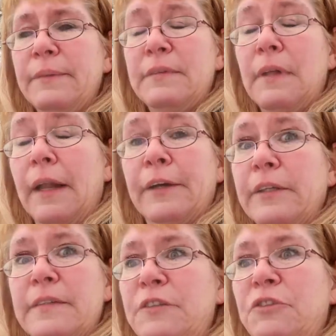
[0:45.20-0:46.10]
It was not a
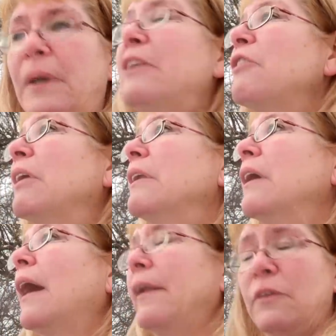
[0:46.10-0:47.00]
good situation.
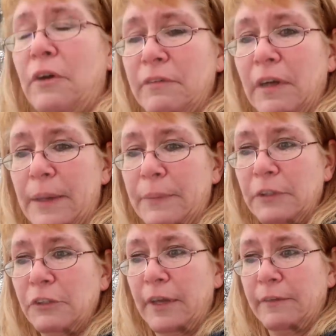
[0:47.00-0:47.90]
I don't know if I
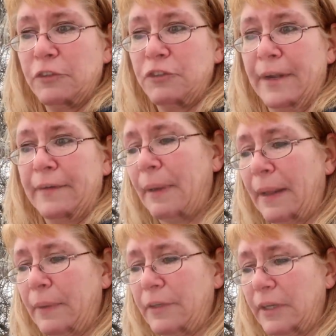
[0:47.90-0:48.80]
will ever share, but
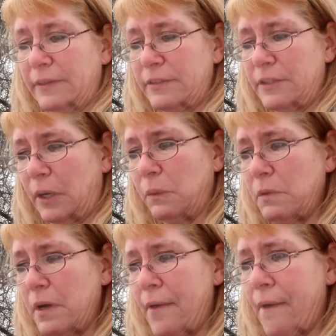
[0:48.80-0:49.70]
I want you guys to
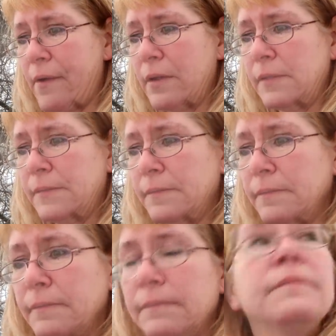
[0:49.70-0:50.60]
know.
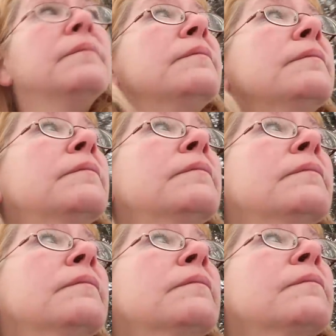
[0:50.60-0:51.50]
You
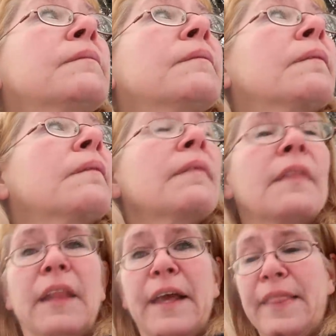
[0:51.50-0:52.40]
have to give the horse
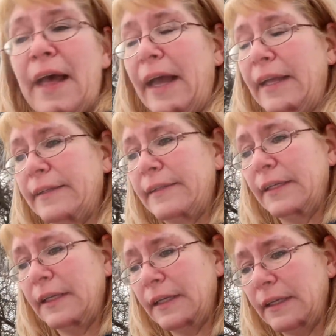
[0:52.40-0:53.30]
the That, head.
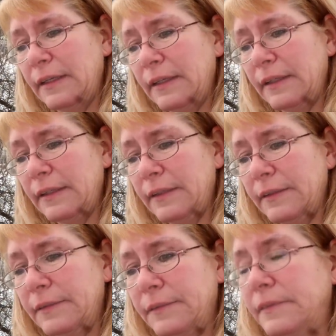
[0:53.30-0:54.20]

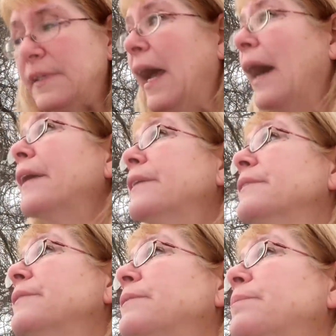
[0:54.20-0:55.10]
yeah,
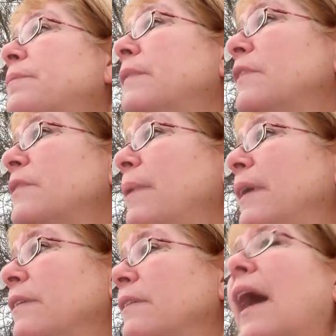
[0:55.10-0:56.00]
just
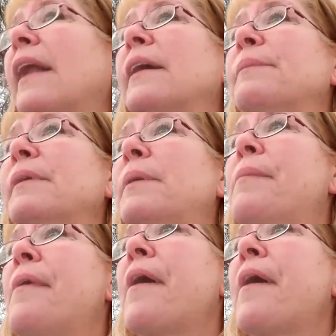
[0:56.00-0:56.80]
wait till dad comes home.